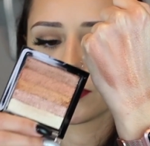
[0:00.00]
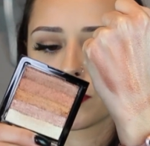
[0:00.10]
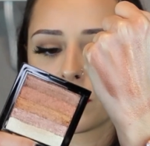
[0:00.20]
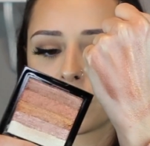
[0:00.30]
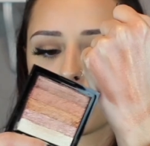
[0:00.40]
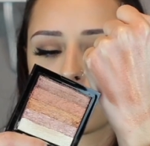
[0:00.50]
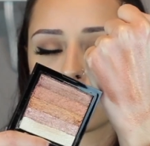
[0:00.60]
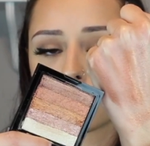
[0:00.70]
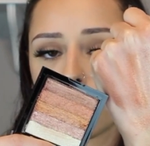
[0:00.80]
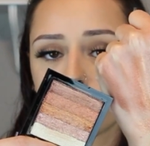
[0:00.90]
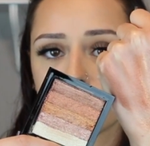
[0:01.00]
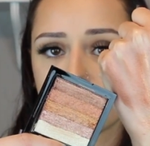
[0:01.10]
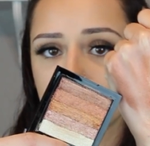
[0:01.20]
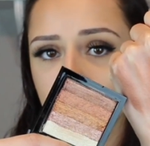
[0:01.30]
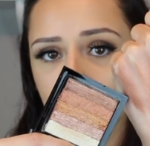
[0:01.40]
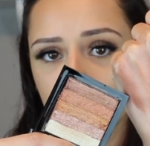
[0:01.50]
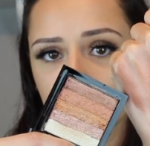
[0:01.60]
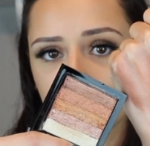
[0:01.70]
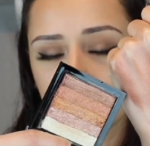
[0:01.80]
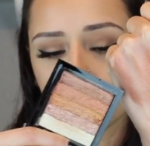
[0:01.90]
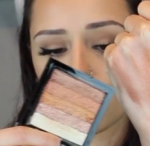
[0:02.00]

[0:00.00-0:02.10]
This would be great for darker skin complexions,